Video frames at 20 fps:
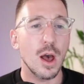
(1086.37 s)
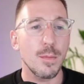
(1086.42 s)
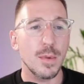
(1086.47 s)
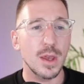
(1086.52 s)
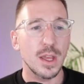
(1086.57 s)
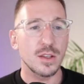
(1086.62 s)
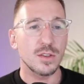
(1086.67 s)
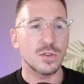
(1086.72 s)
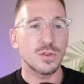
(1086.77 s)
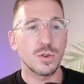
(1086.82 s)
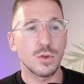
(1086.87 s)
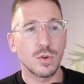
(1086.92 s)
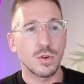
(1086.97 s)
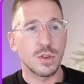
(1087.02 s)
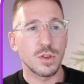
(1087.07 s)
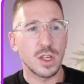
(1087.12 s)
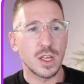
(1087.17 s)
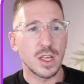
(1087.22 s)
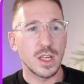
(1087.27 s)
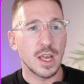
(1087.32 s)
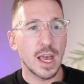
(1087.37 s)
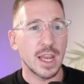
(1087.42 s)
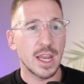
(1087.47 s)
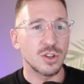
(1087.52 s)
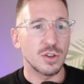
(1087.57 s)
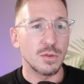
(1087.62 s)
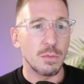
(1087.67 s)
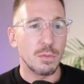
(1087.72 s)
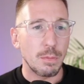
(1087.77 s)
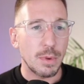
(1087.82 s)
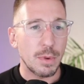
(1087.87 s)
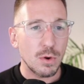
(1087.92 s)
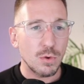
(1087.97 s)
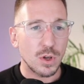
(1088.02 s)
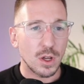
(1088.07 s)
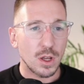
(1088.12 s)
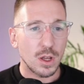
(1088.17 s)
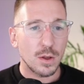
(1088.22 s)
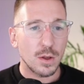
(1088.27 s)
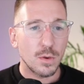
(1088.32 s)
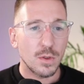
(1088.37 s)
into the agent builder,